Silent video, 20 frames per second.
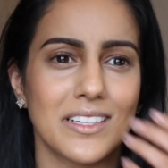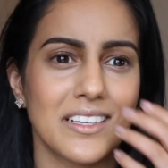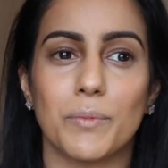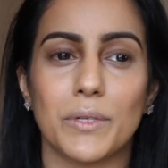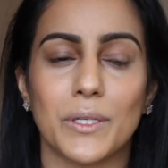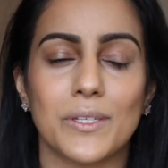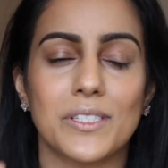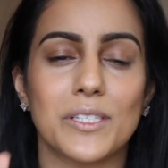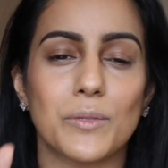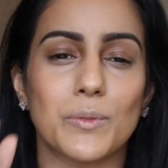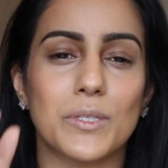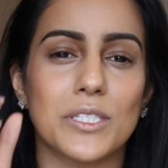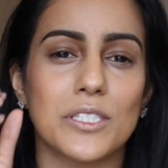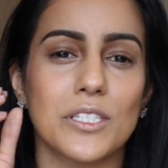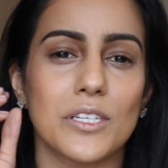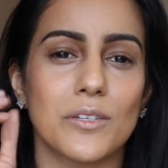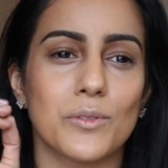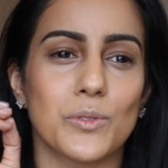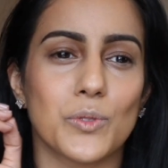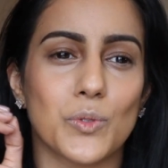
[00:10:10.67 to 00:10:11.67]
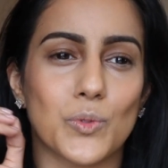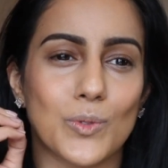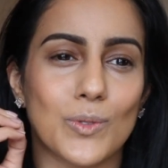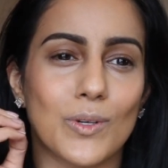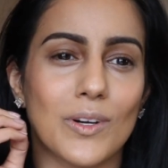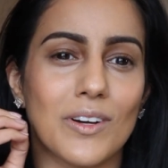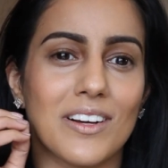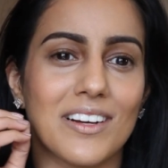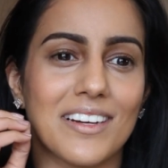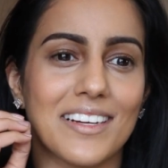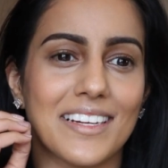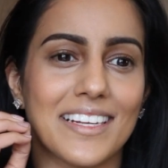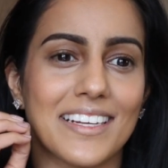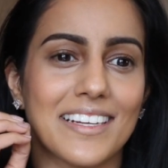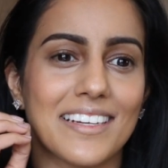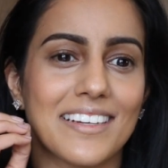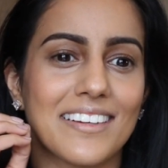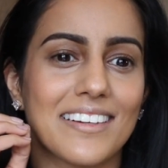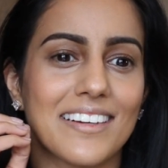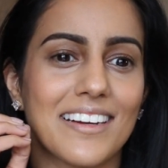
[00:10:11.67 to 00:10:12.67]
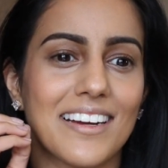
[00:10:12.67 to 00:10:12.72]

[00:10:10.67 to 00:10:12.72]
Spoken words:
because it was so dry.